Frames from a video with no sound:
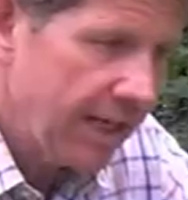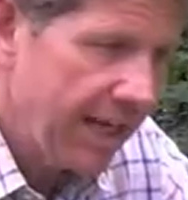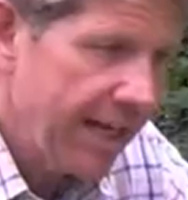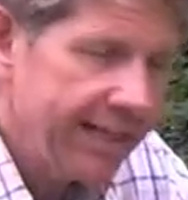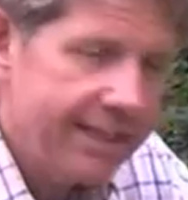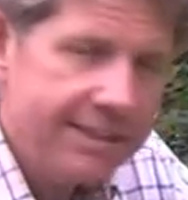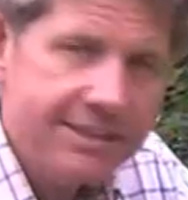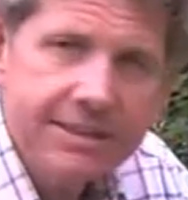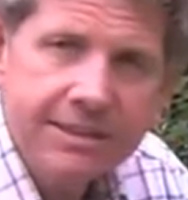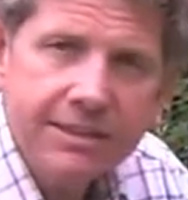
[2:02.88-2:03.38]

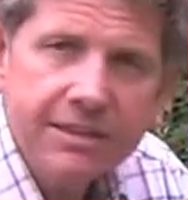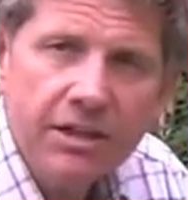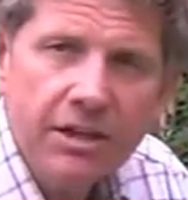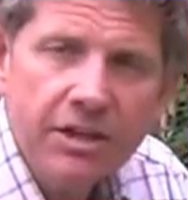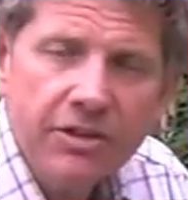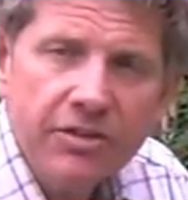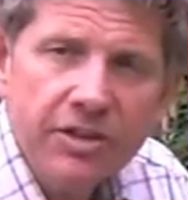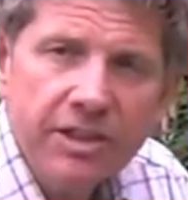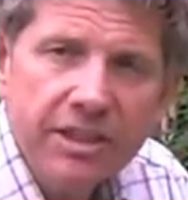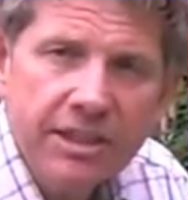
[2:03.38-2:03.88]
layered
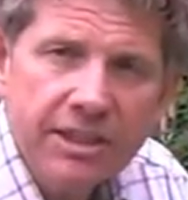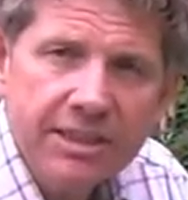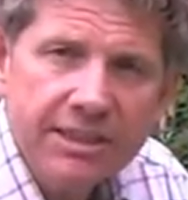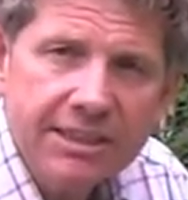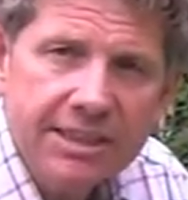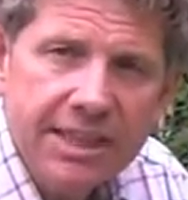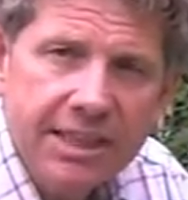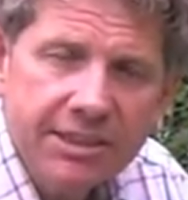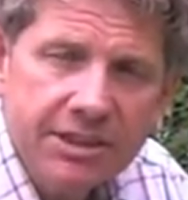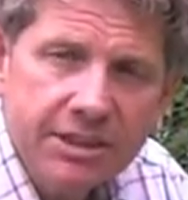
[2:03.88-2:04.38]
either in a
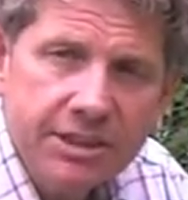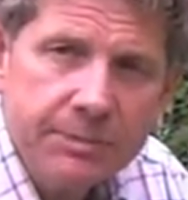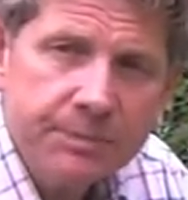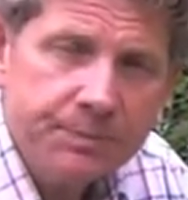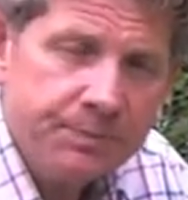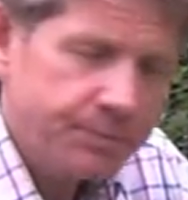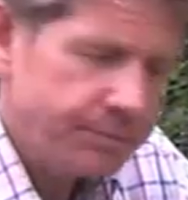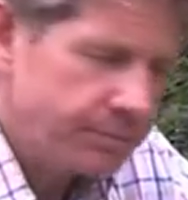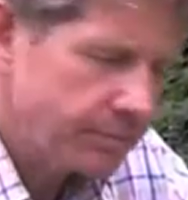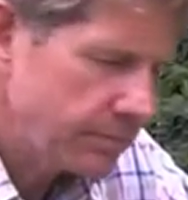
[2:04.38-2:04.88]
lasagna
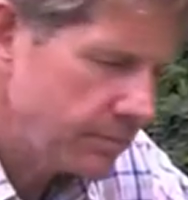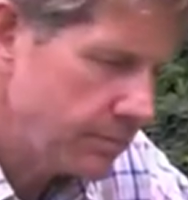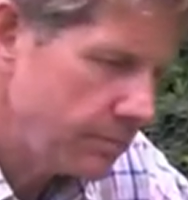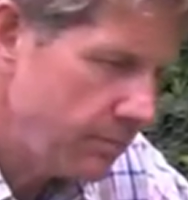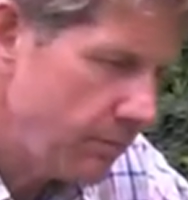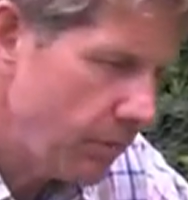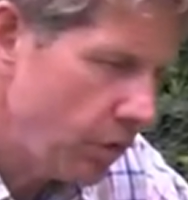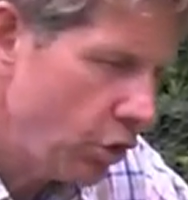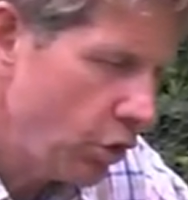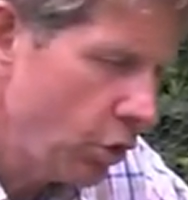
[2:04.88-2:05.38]

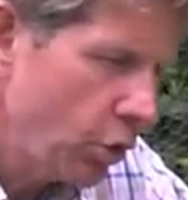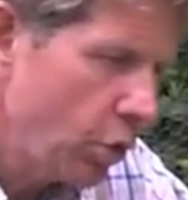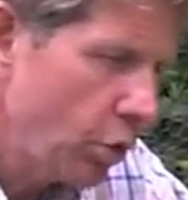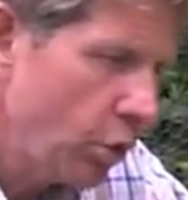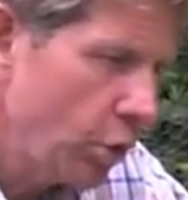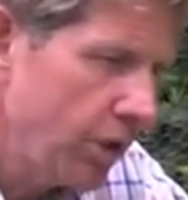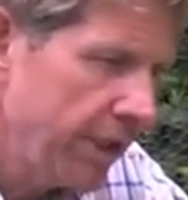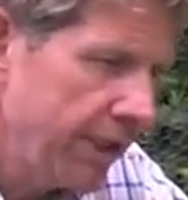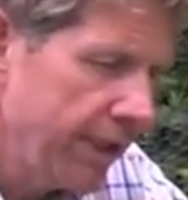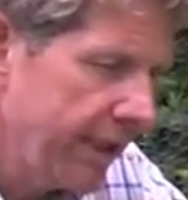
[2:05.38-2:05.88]

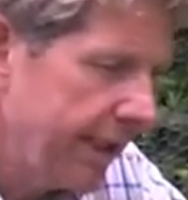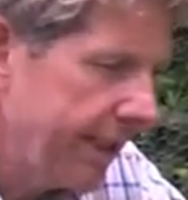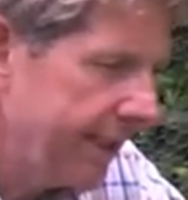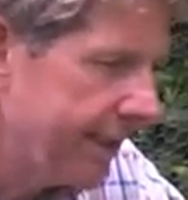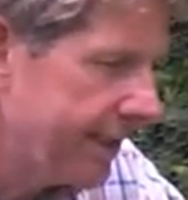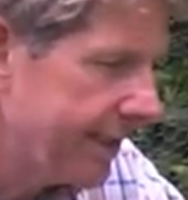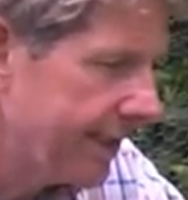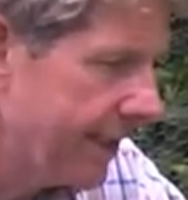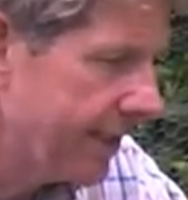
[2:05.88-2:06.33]
or in